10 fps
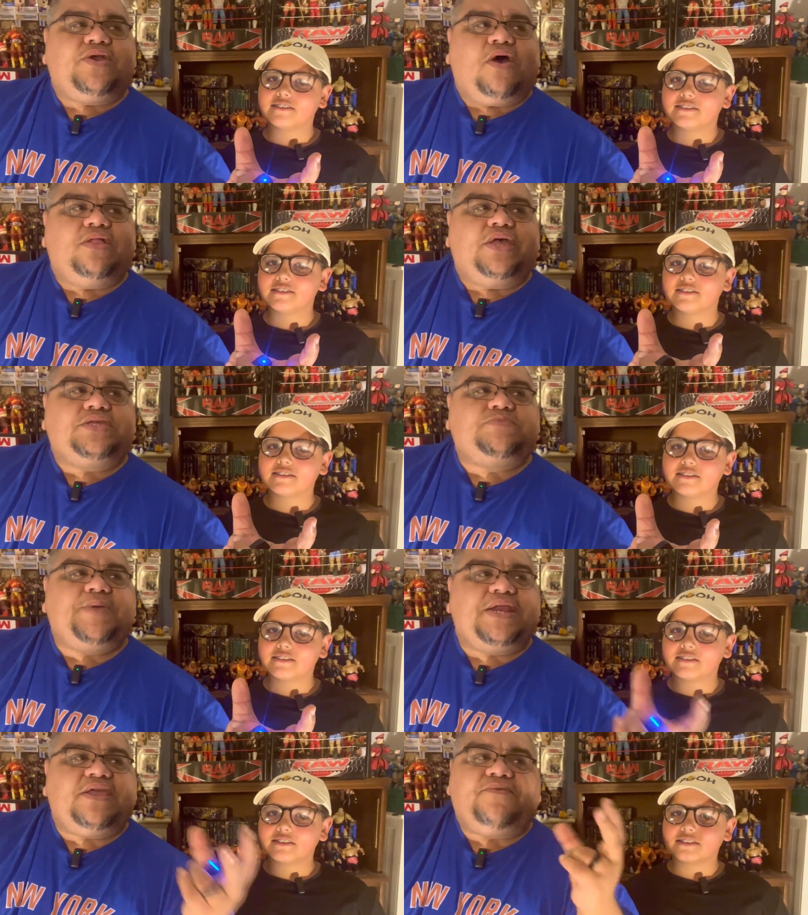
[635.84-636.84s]
Speaker 1: call it? A
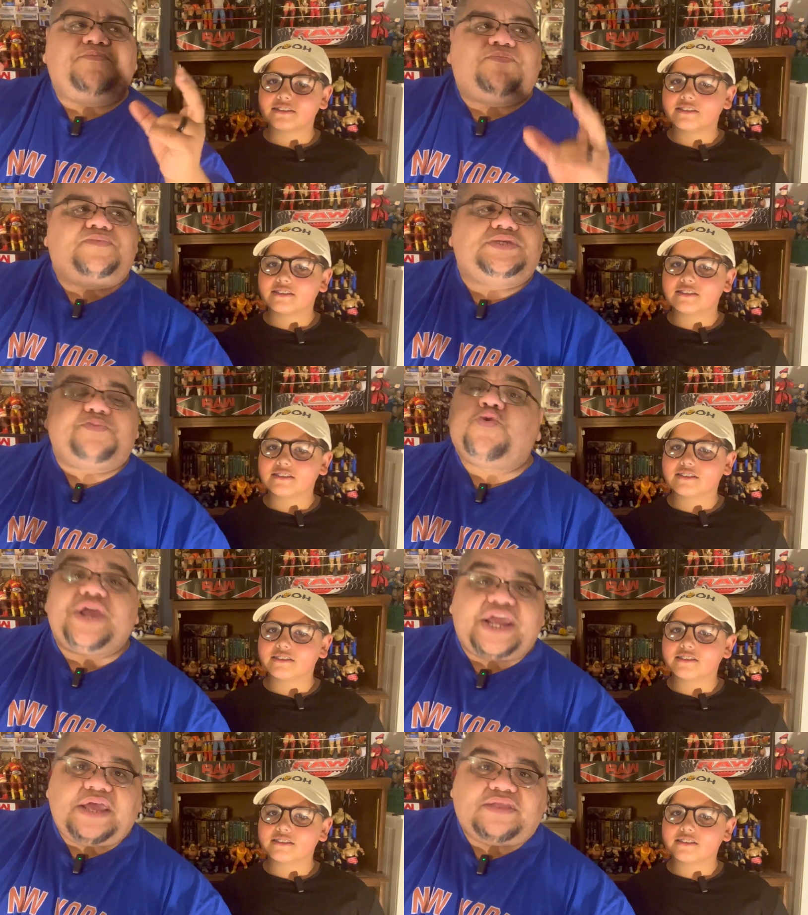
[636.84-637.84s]
spending
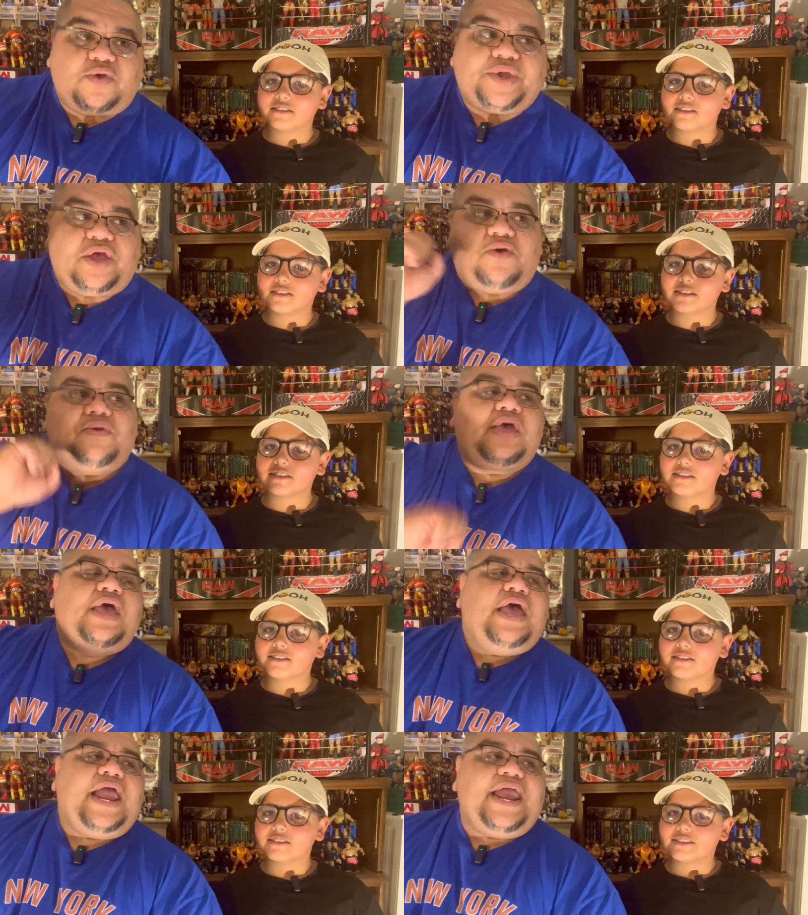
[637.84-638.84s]
spree, there we go,
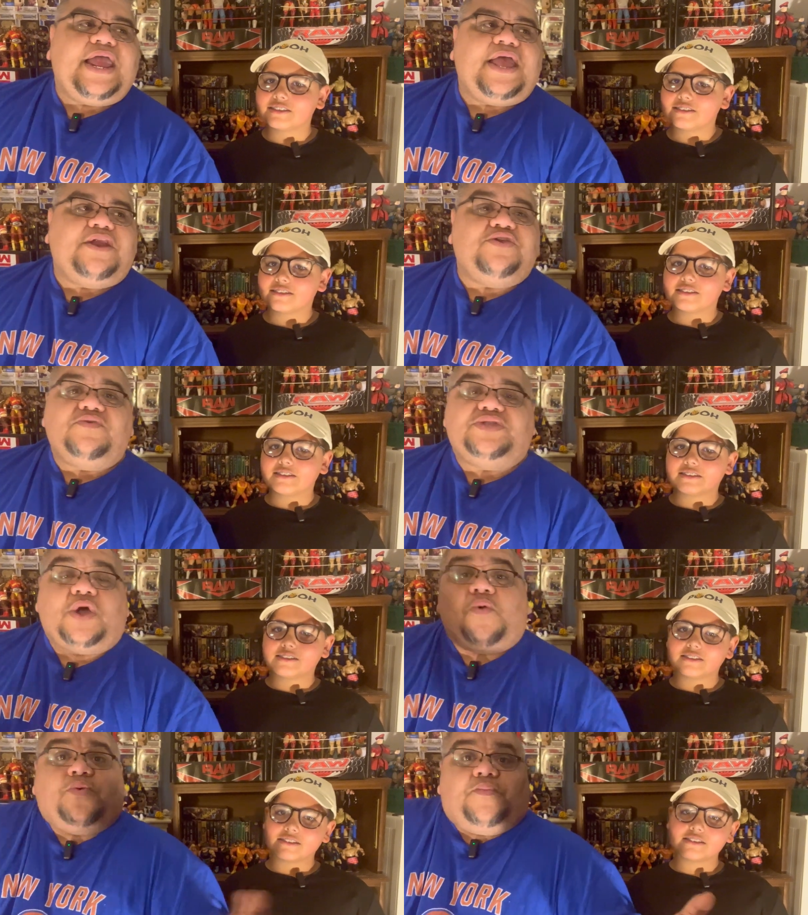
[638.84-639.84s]
and you
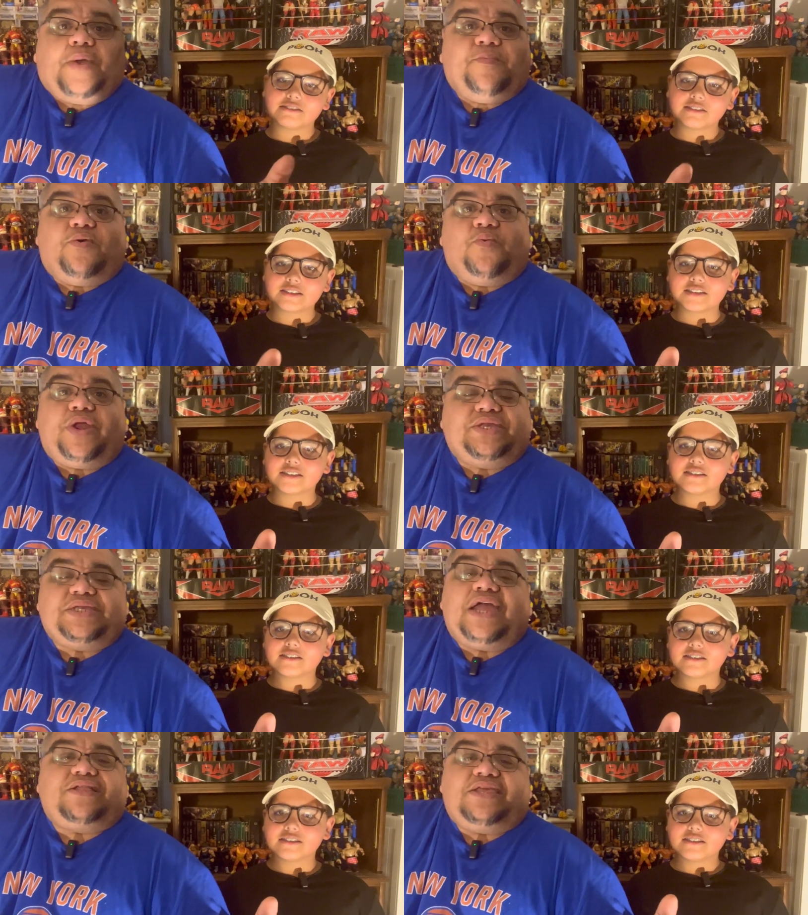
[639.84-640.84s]
don't remember what
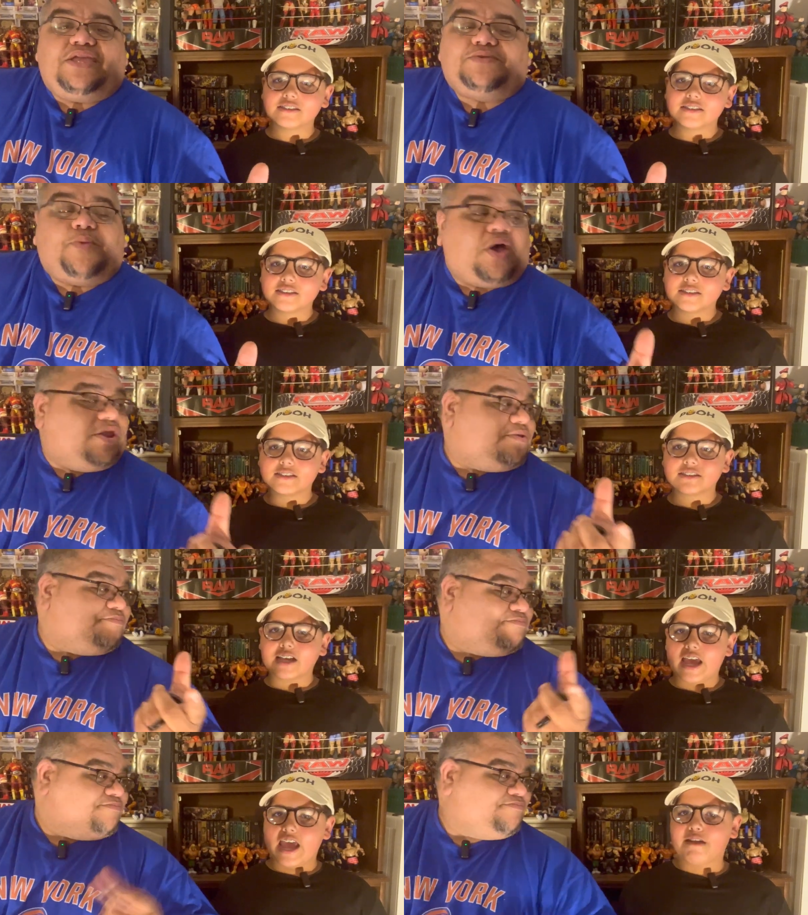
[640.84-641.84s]
exactly that you bought.
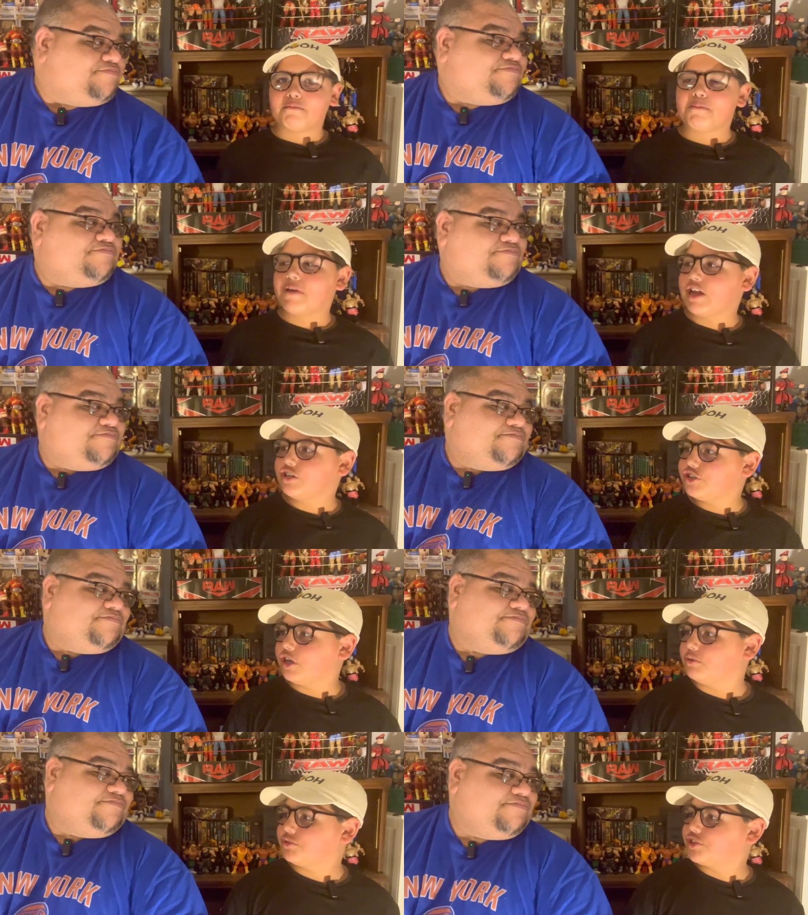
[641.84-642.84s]
Speaker 2: And we might
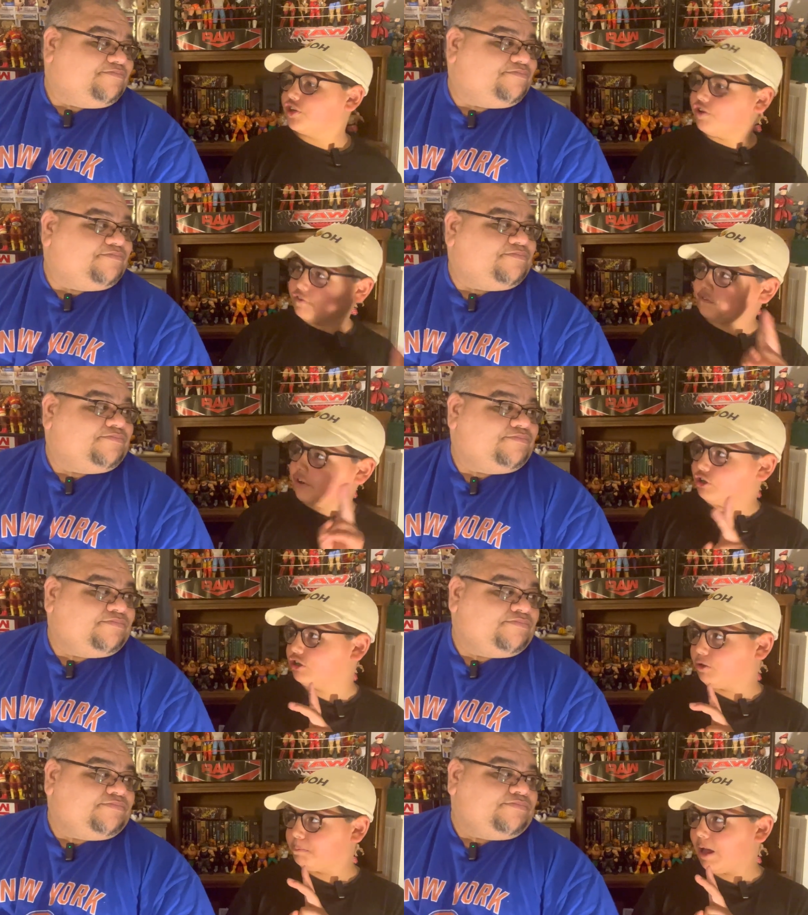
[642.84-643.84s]
show two
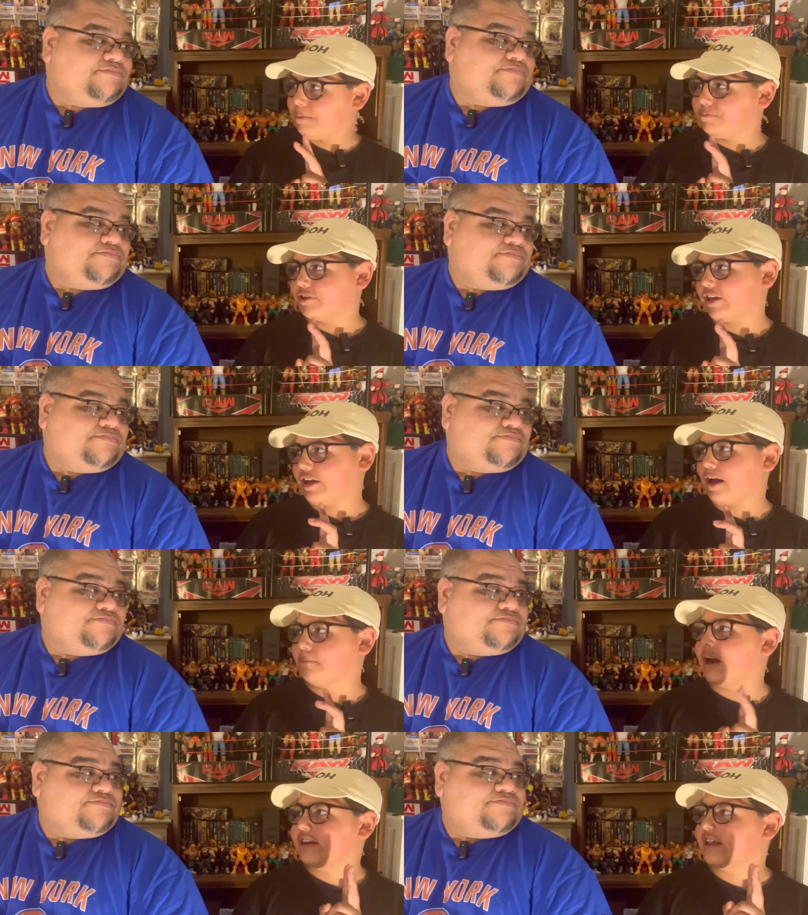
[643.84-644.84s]
Funko Pops I got
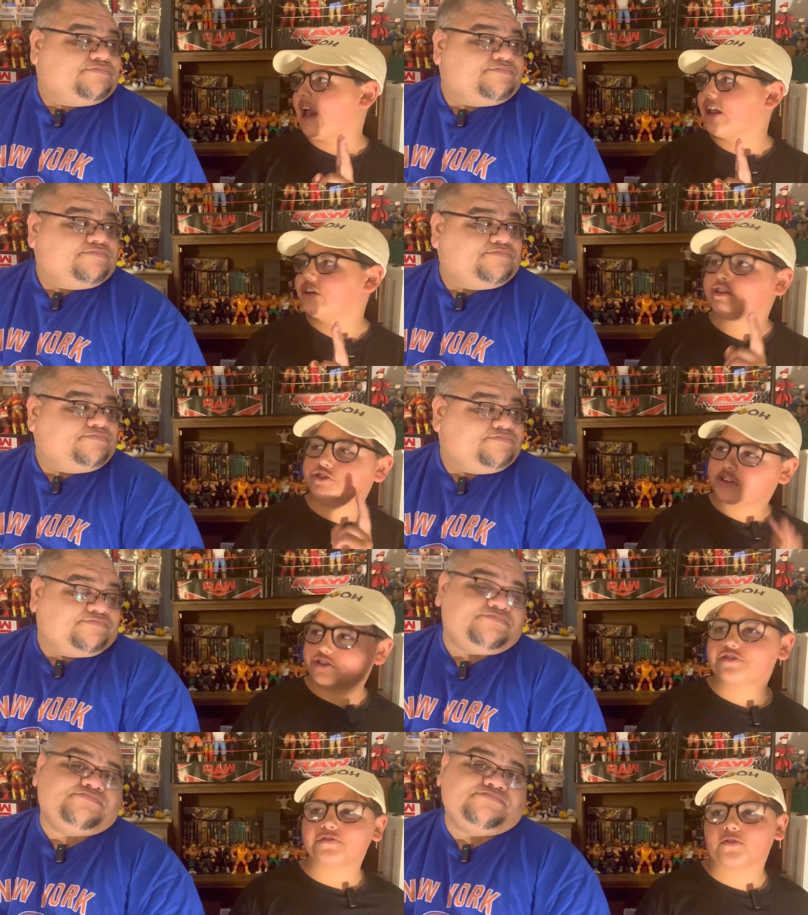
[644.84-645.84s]
my dad
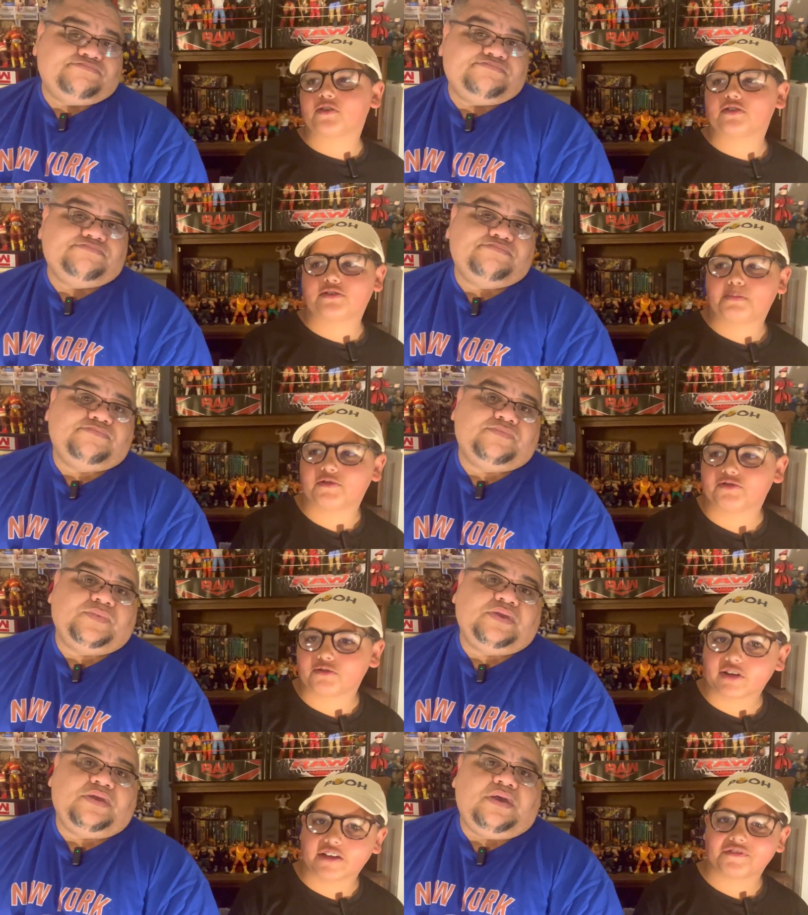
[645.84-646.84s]
just for his
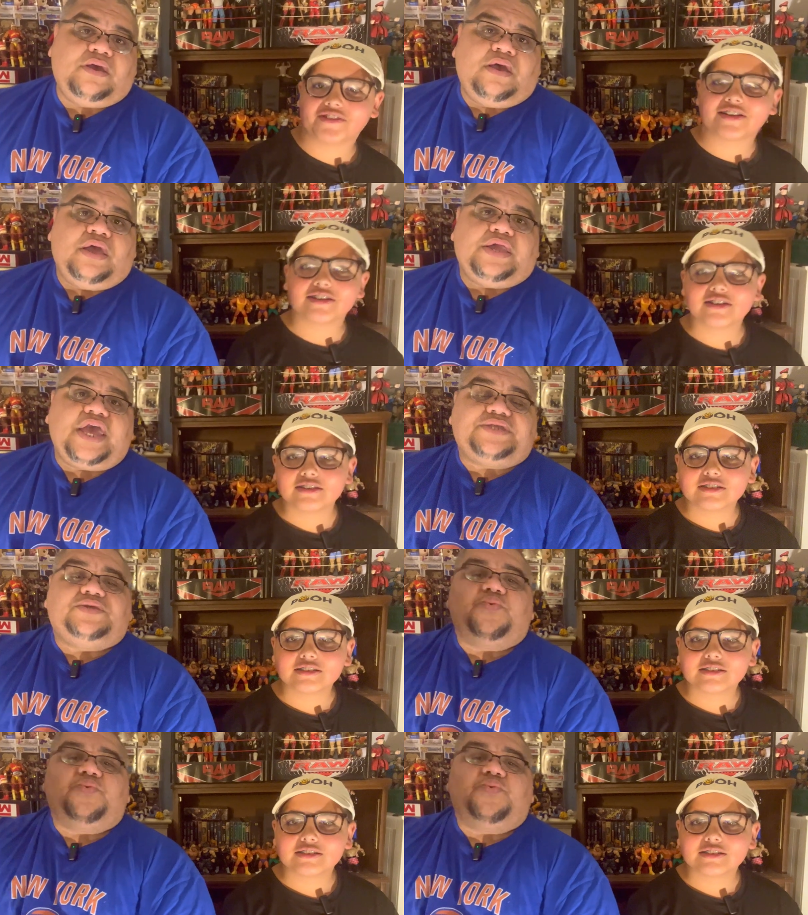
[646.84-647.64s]
birthday.
Speaker 1: Yeah, so